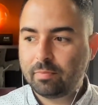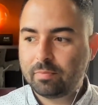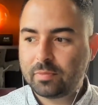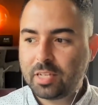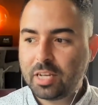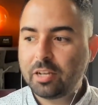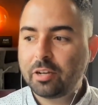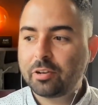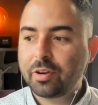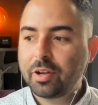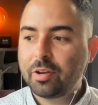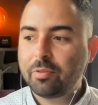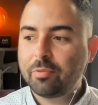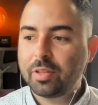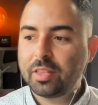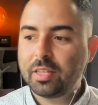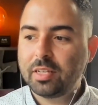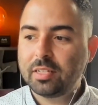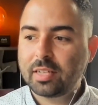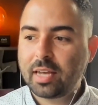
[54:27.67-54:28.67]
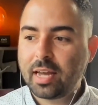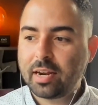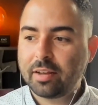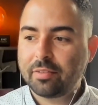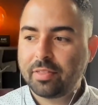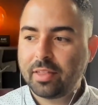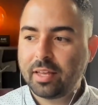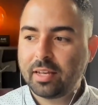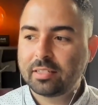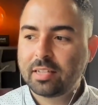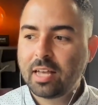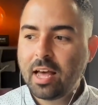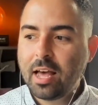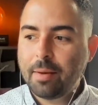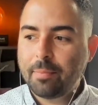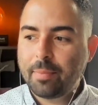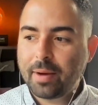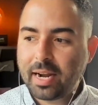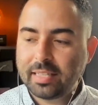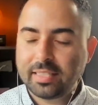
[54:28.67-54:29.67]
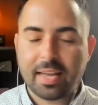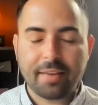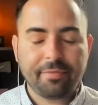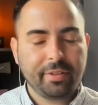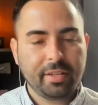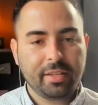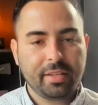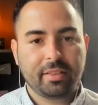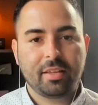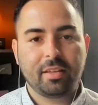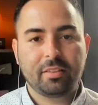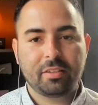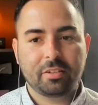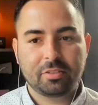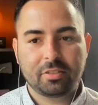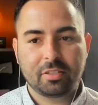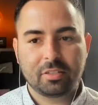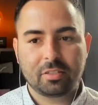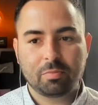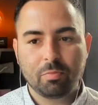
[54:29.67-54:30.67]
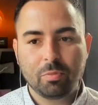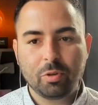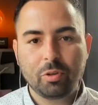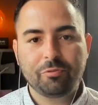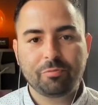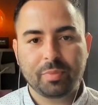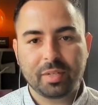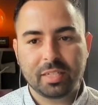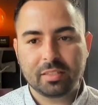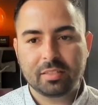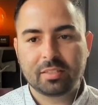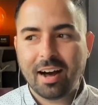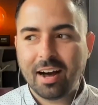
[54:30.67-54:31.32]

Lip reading: tinkering with these kind of things. But I definitely think there's this movement